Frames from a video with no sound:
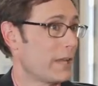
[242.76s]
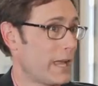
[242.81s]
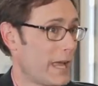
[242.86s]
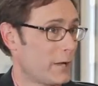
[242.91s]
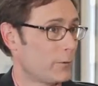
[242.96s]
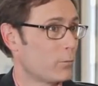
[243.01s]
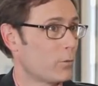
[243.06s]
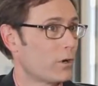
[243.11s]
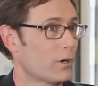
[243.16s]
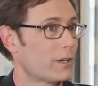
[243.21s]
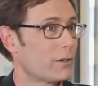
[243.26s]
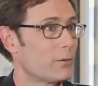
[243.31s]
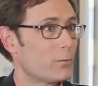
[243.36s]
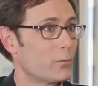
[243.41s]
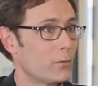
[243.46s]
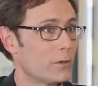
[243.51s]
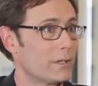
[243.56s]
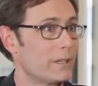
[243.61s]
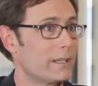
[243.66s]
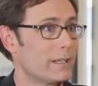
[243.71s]
can work
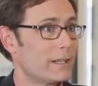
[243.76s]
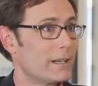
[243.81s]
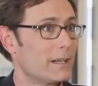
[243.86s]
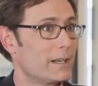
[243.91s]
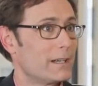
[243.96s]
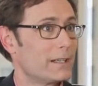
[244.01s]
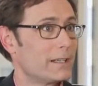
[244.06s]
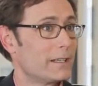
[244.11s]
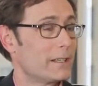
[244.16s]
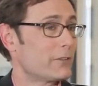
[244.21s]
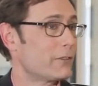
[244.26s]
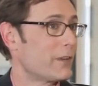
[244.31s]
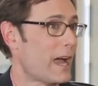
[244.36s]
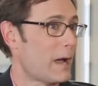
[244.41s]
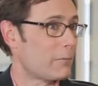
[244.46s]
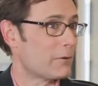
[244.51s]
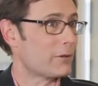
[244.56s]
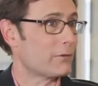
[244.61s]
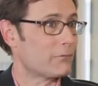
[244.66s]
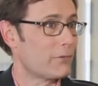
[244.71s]
in a
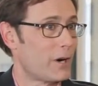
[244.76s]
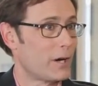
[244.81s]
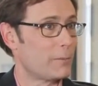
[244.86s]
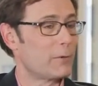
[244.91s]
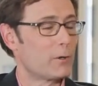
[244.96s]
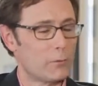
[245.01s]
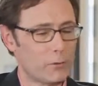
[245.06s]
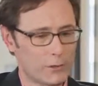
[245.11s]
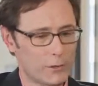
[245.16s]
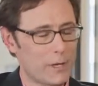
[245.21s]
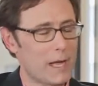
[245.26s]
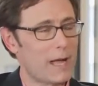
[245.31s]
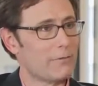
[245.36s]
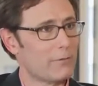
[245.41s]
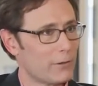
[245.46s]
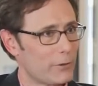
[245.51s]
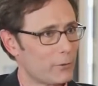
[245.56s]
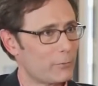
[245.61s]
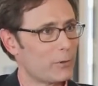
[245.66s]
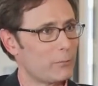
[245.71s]
tablet environment where you have
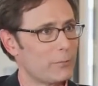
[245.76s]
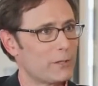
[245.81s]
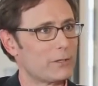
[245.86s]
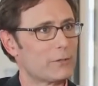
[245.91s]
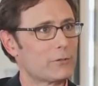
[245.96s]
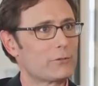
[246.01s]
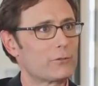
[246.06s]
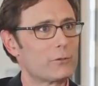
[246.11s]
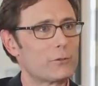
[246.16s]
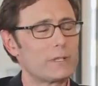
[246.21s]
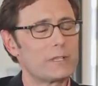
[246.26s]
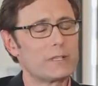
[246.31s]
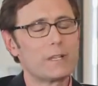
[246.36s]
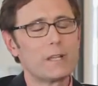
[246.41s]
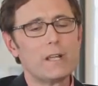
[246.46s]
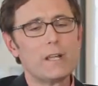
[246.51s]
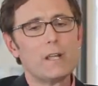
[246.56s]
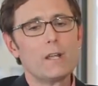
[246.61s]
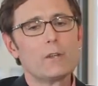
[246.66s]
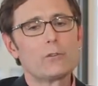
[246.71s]
a little bit bigger screen.
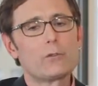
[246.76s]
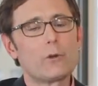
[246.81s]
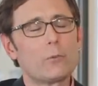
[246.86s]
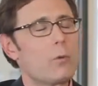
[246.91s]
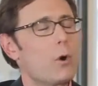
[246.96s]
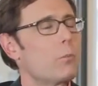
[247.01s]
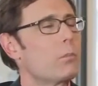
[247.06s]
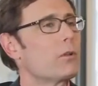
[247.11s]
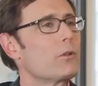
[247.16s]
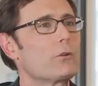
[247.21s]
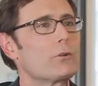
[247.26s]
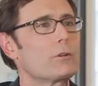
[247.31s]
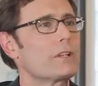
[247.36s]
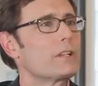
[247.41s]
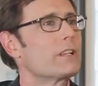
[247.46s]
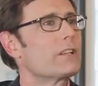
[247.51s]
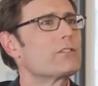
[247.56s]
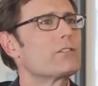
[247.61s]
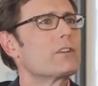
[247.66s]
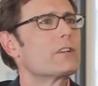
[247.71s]
So mobile
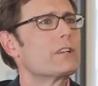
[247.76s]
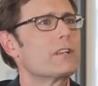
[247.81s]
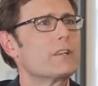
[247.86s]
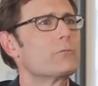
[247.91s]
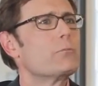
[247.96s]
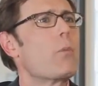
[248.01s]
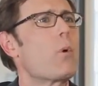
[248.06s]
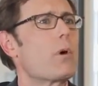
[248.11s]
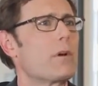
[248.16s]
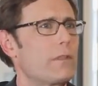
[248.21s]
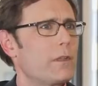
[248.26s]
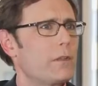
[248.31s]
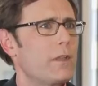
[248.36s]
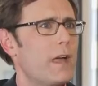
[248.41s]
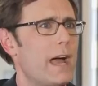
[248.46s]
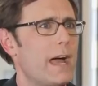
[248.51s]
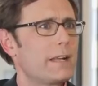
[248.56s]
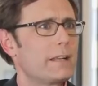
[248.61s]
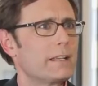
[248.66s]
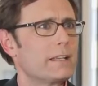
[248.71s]
learning is more than
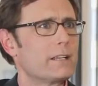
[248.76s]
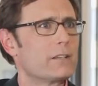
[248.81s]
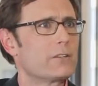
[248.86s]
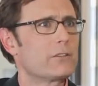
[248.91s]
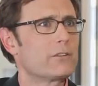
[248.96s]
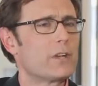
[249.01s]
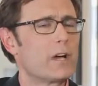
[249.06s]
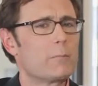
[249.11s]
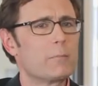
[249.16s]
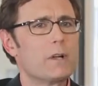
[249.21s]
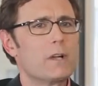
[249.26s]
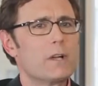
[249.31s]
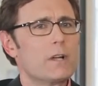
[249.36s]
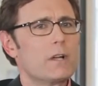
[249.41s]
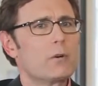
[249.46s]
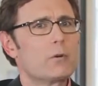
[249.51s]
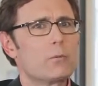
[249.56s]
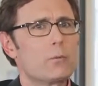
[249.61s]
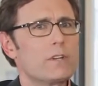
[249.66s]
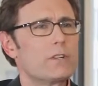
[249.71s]
that. It's
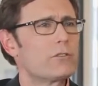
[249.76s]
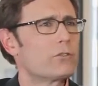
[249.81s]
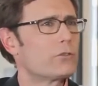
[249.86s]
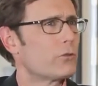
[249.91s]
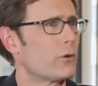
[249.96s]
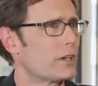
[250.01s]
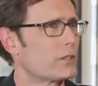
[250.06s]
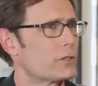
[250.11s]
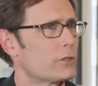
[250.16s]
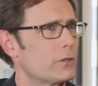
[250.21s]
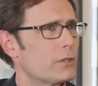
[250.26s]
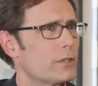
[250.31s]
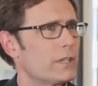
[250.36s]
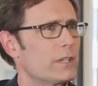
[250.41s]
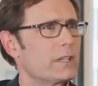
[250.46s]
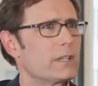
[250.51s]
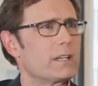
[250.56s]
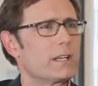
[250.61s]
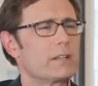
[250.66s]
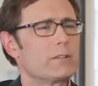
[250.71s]

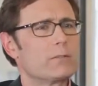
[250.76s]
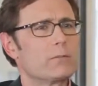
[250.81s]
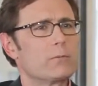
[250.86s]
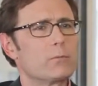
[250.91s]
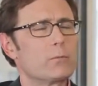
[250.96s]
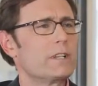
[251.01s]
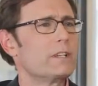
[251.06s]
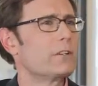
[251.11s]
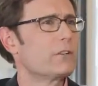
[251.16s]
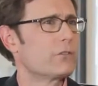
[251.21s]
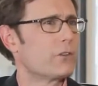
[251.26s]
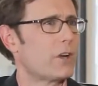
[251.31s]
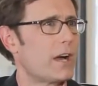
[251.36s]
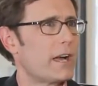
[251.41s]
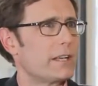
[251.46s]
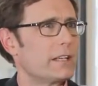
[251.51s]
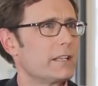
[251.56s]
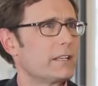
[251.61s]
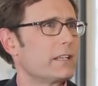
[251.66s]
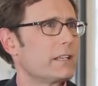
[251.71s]
restructuring and
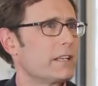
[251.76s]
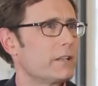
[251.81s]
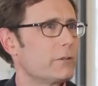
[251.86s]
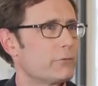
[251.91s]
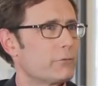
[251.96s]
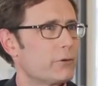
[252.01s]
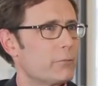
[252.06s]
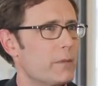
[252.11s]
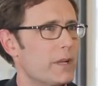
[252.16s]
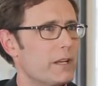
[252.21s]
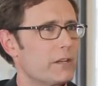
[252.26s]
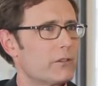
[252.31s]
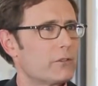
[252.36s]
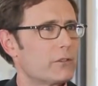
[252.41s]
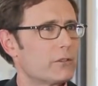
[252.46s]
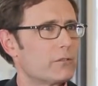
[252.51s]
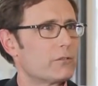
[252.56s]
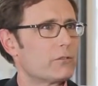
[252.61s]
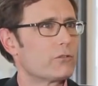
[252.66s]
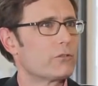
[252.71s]
redesigning
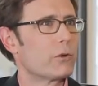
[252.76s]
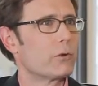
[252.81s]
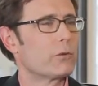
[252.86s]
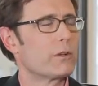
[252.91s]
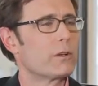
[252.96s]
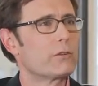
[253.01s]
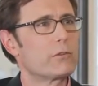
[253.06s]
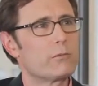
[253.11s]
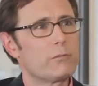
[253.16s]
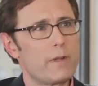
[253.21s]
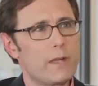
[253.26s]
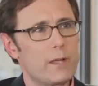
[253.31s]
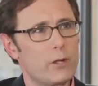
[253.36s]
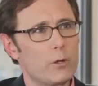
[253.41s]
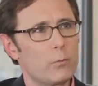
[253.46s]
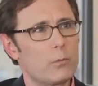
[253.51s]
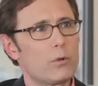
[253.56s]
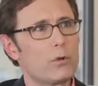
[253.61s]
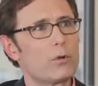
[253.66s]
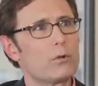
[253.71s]
information so that it's
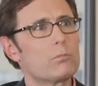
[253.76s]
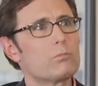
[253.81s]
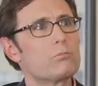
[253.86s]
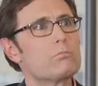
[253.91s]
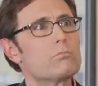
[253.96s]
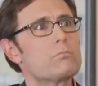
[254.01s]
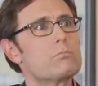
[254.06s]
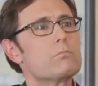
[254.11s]
available